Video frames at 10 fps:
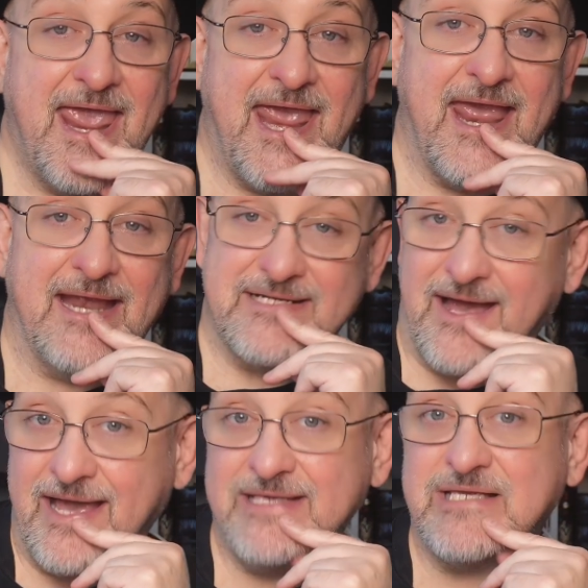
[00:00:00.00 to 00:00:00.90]
And
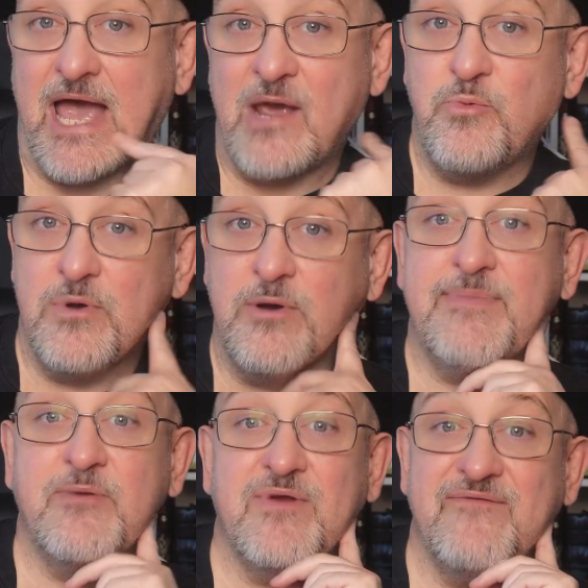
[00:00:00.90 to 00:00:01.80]
guys, I will
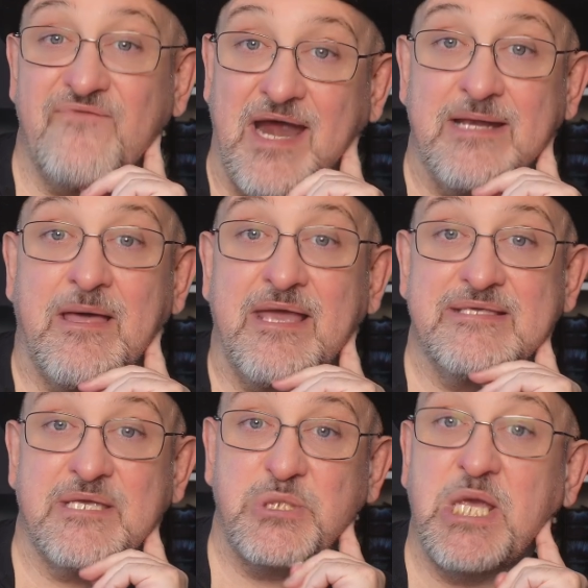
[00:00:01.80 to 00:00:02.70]
be
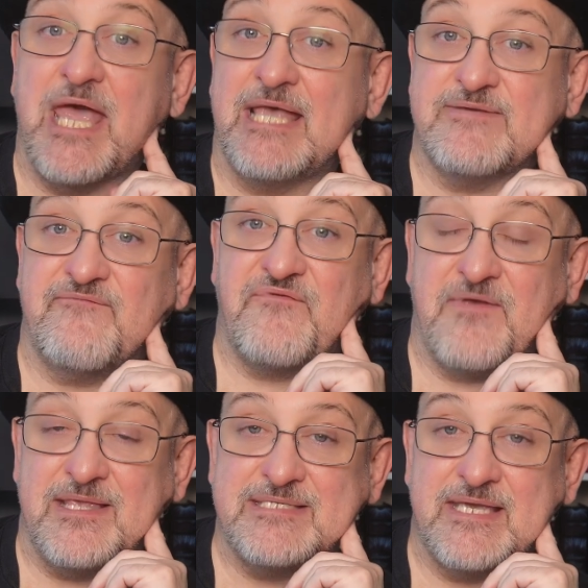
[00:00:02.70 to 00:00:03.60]
revitalizing Chaz and
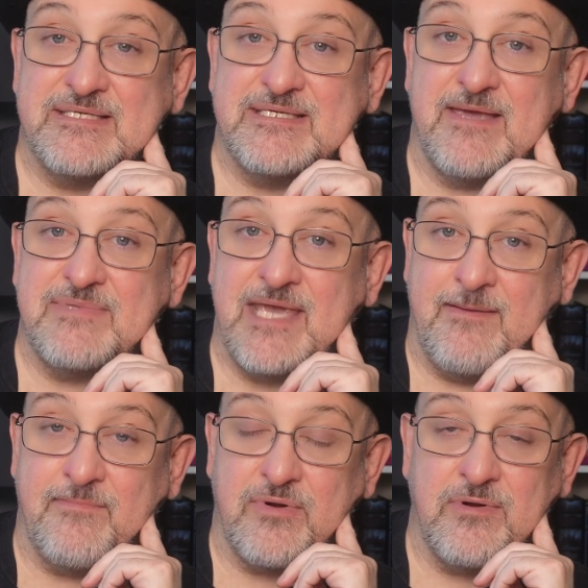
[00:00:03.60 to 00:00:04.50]
Friends in
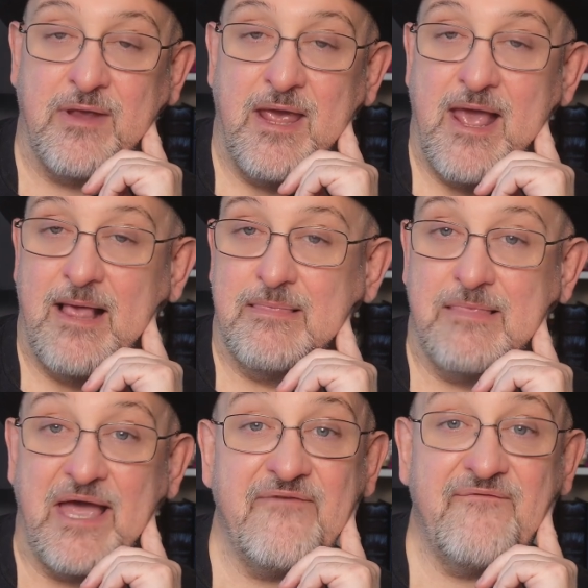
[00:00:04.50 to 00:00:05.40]
September.
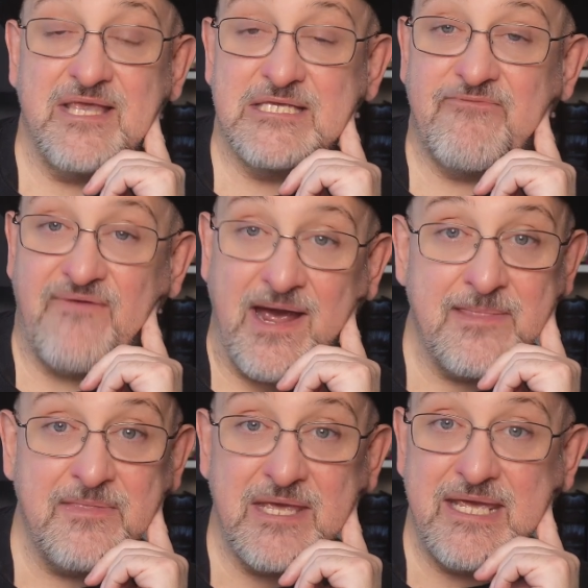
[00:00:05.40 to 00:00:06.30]
Life is
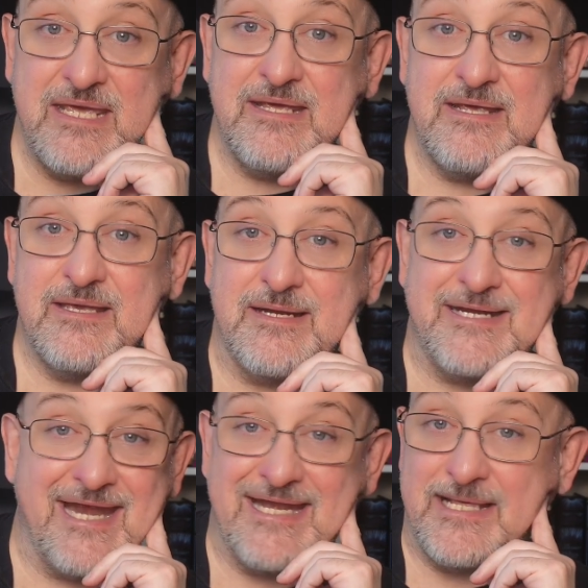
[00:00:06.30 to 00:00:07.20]
finally
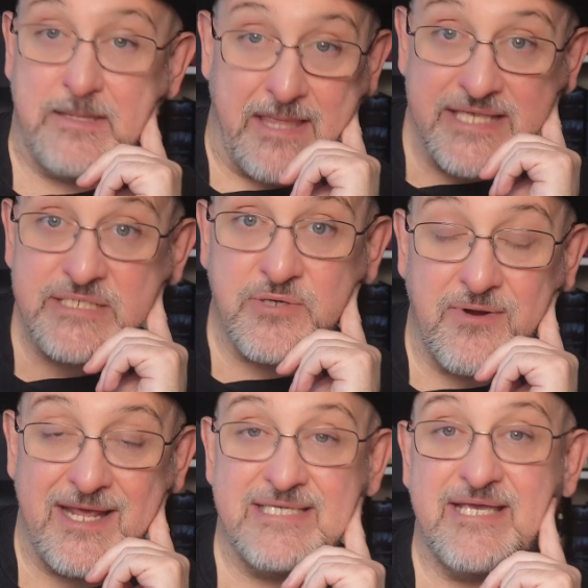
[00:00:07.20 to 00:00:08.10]
getting less
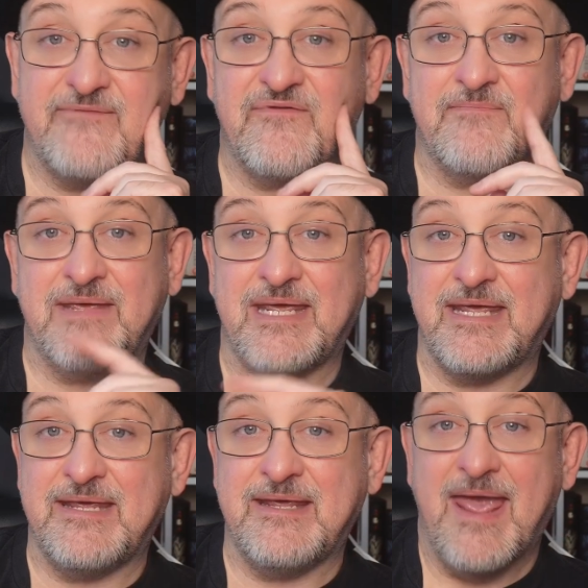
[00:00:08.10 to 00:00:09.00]
crazy for
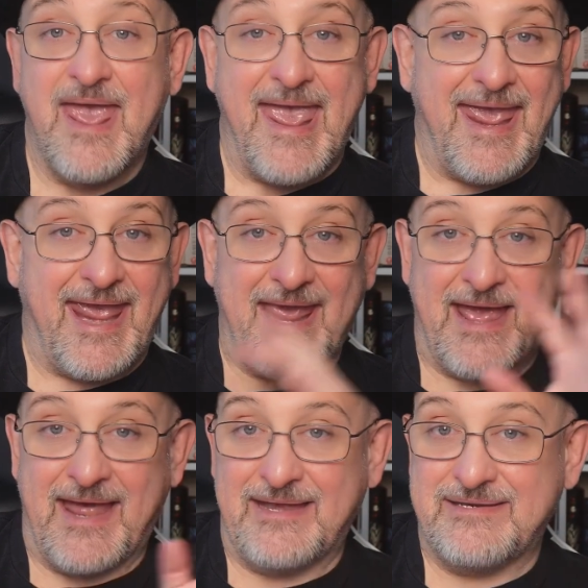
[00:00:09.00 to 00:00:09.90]
me,
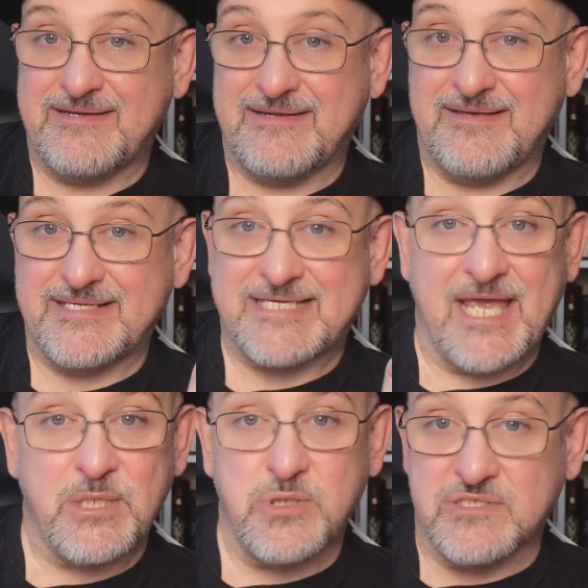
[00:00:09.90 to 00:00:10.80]
and
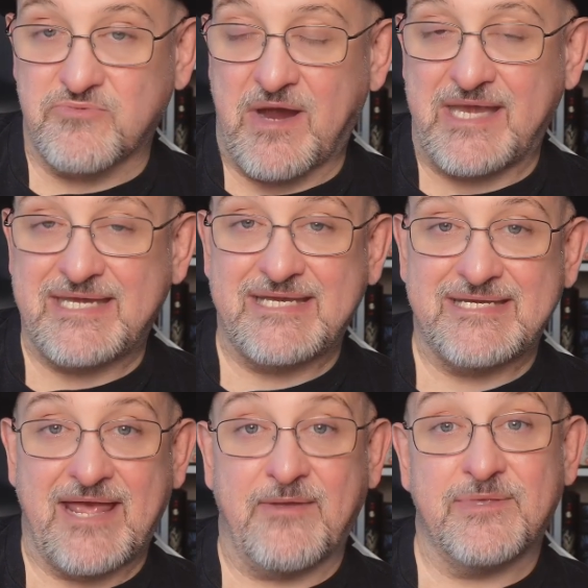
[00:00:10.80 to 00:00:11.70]
schedule's winding
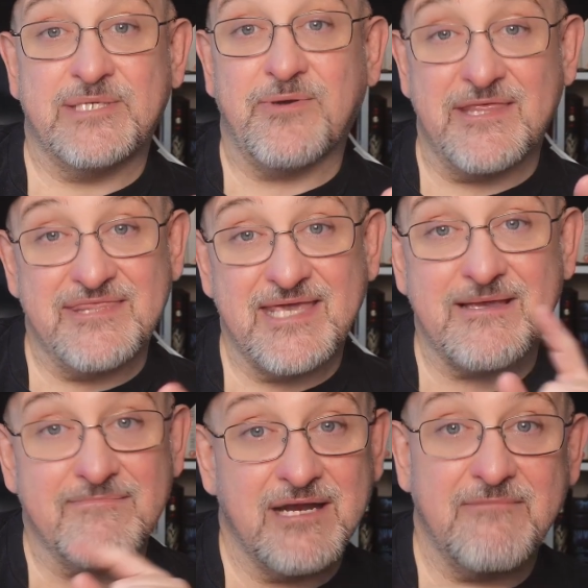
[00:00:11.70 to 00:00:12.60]
down, so I think
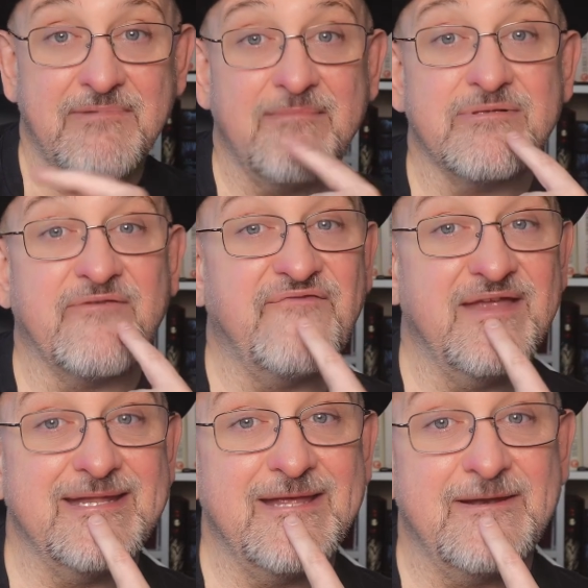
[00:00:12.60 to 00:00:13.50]
I'm going to be able to
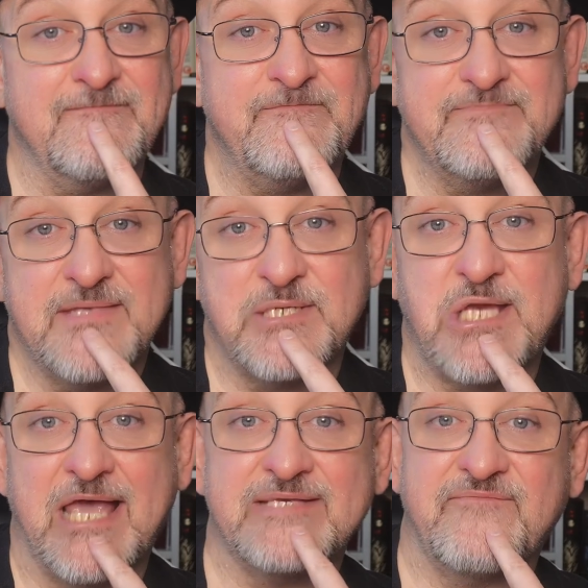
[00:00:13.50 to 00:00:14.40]
fit in a
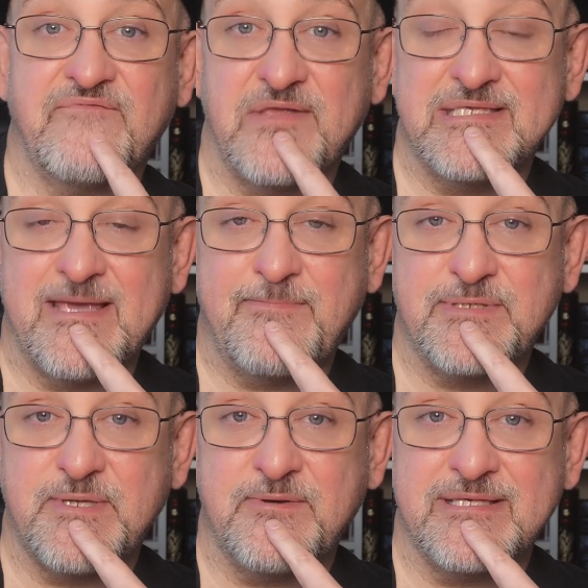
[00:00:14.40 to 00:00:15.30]
Chaz and Friends
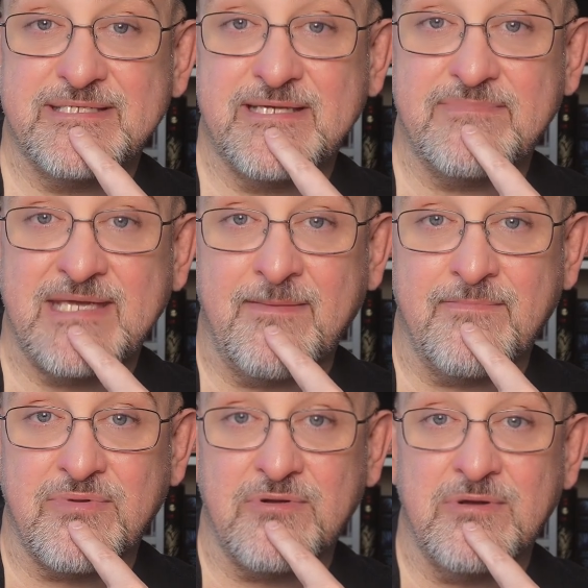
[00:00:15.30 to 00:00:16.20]
episode in
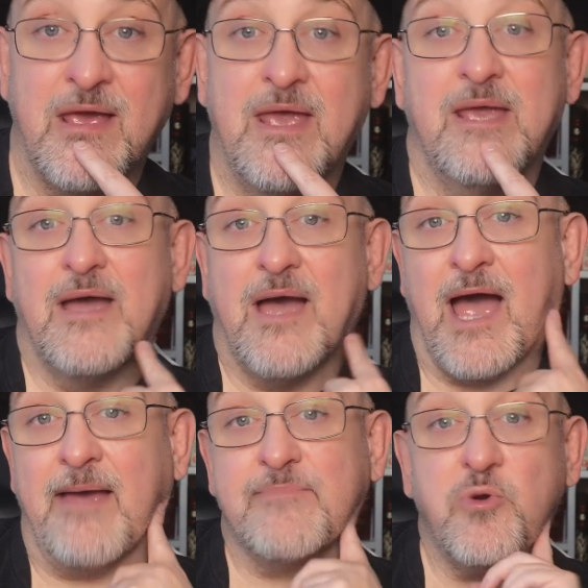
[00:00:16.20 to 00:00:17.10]
September.
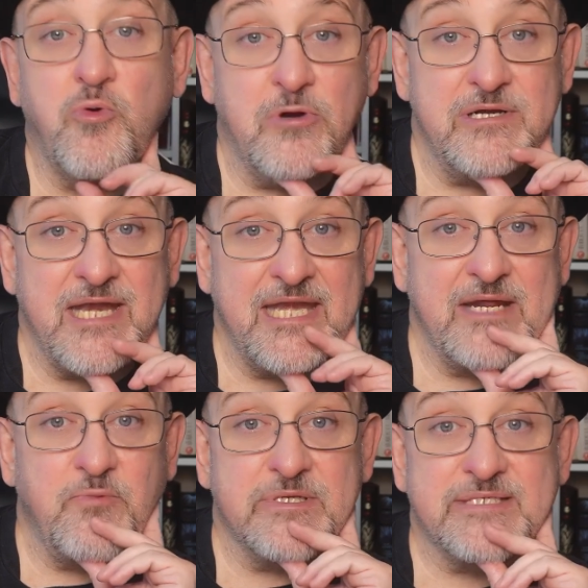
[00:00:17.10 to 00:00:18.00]
I'm
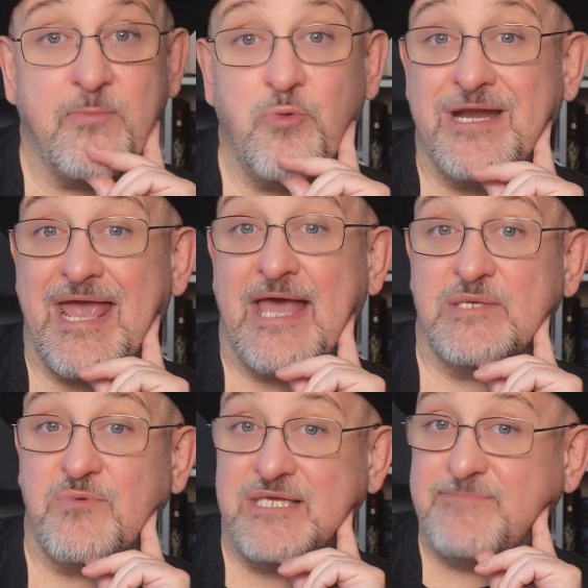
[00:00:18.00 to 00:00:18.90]
coordinating with someone
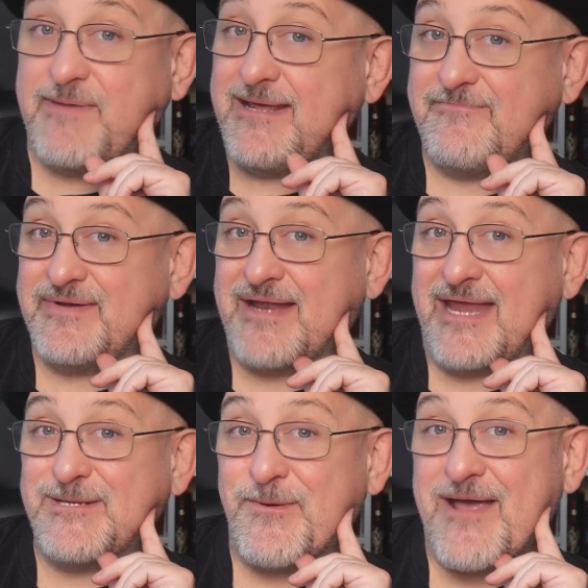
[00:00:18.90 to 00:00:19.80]
as we speak, but I
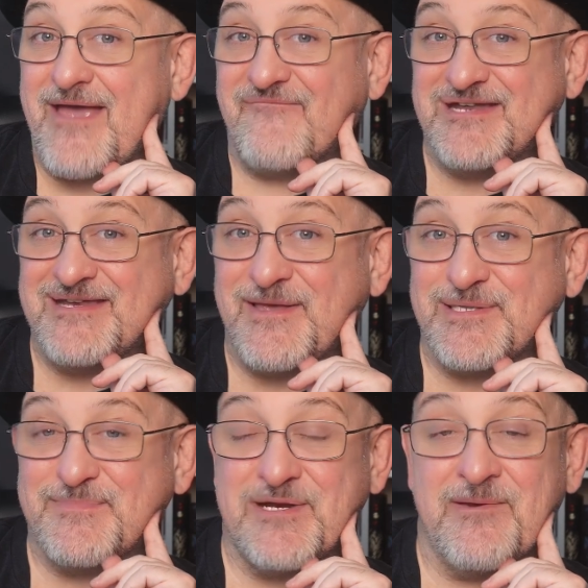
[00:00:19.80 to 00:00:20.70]
don't have an
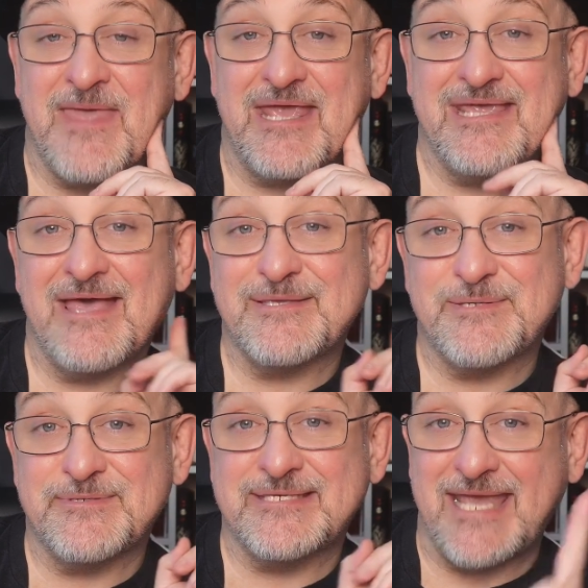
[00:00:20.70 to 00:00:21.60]
announcement on that yet,
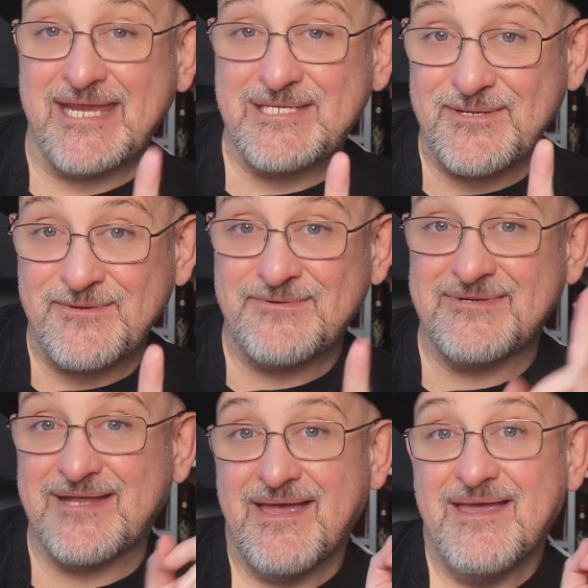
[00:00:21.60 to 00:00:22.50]
so stay
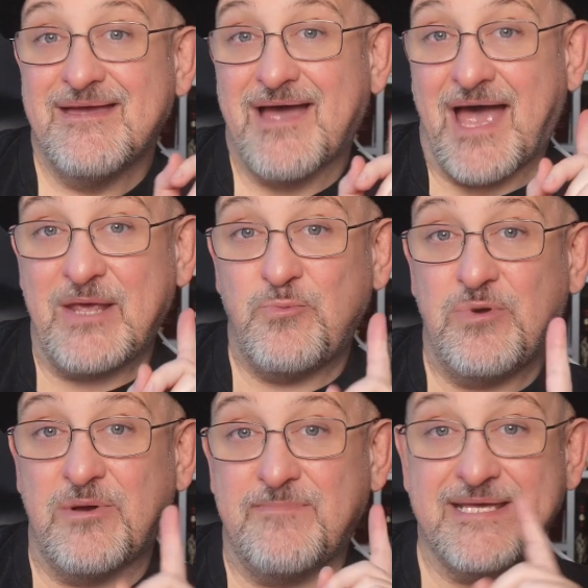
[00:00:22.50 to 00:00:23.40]
tuned. I
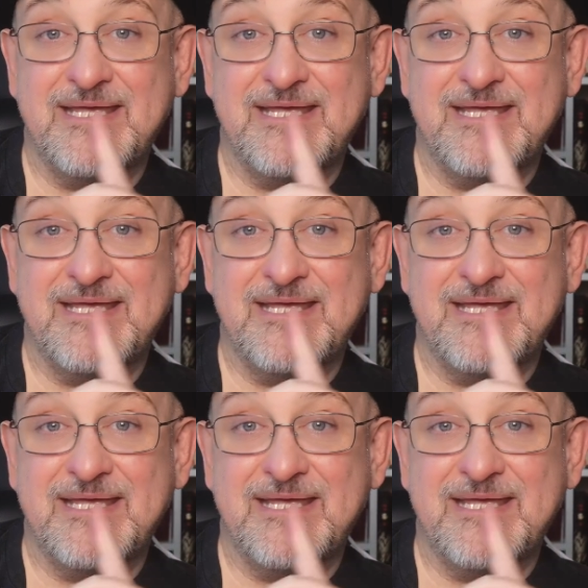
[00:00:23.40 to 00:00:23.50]
will be